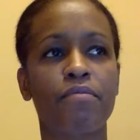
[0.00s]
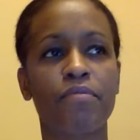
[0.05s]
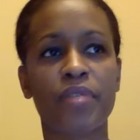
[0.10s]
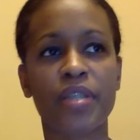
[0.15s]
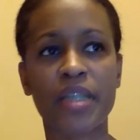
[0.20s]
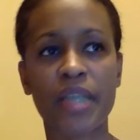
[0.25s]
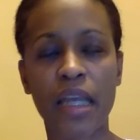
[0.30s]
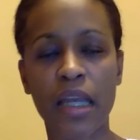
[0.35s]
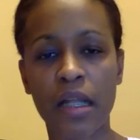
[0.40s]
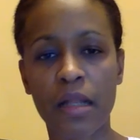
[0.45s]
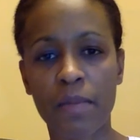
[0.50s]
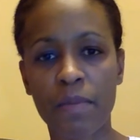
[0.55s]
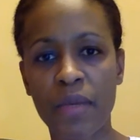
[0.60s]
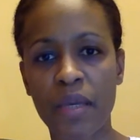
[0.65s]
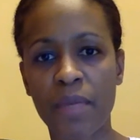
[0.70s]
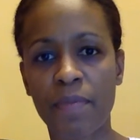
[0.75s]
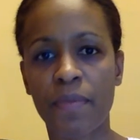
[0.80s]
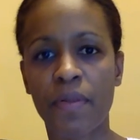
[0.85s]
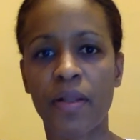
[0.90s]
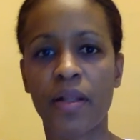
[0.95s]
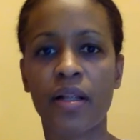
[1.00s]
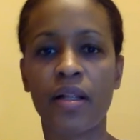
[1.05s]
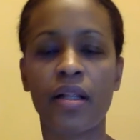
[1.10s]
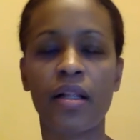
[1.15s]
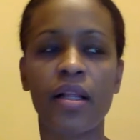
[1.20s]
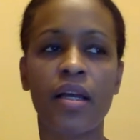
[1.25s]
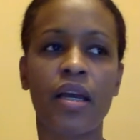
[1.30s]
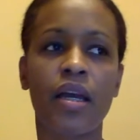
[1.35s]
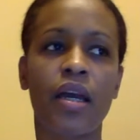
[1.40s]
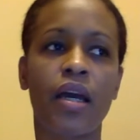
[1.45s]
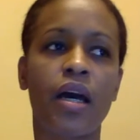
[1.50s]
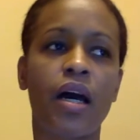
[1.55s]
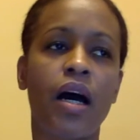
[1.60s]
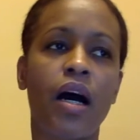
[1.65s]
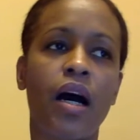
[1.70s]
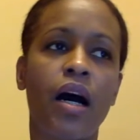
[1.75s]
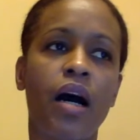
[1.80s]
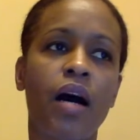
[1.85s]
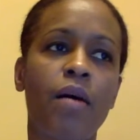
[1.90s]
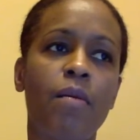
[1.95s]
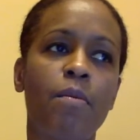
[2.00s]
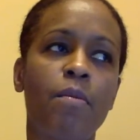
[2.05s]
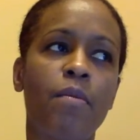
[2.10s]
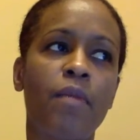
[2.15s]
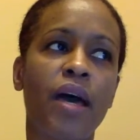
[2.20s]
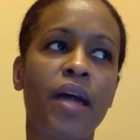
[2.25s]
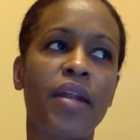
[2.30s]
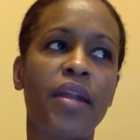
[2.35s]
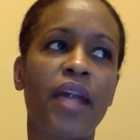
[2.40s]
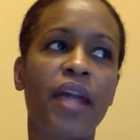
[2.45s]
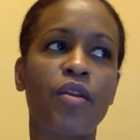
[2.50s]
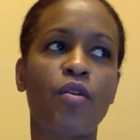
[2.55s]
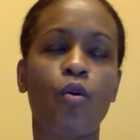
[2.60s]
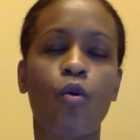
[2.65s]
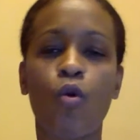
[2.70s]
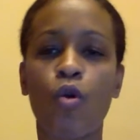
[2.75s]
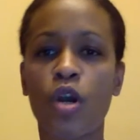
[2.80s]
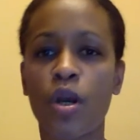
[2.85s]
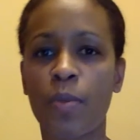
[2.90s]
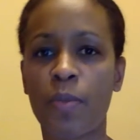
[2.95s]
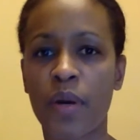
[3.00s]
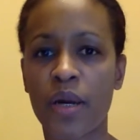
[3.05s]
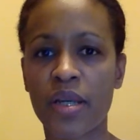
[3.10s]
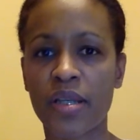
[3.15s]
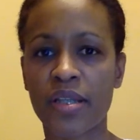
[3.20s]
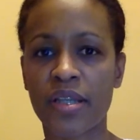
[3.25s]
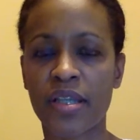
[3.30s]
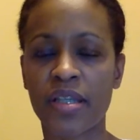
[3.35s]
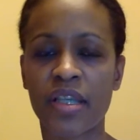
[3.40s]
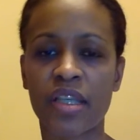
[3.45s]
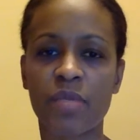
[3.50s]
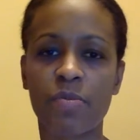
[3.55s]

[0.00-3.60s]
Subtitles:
single people and older persons,